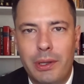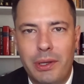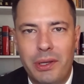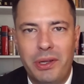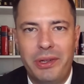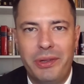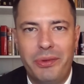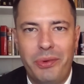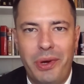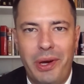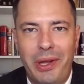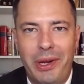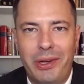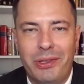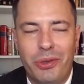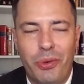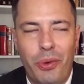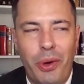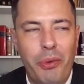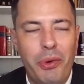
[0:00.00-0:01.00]
I
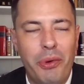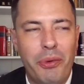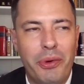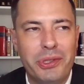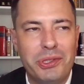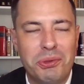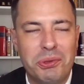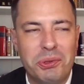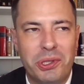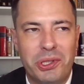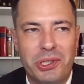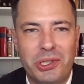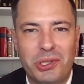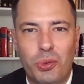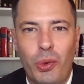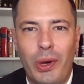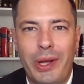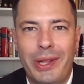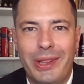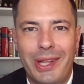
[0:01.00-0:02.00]
don't know why we worry so much about these
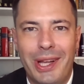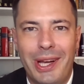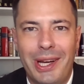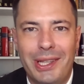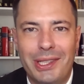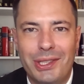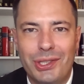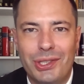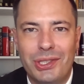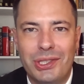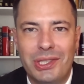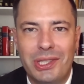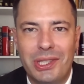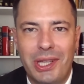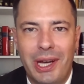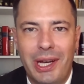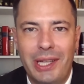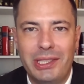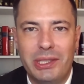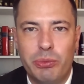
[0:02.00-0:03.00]
red lines. In
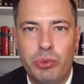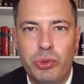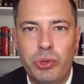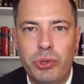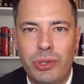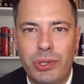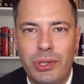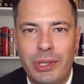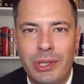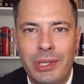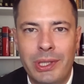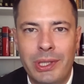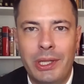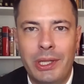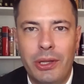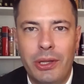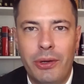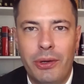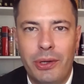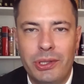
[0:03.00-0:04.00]
the eyes of Putin,
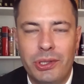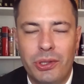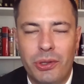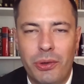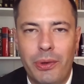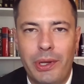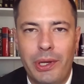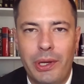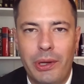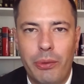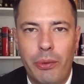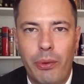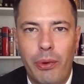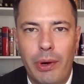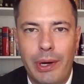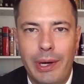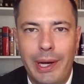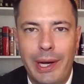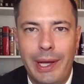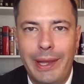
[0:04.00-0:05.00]
there is already a war.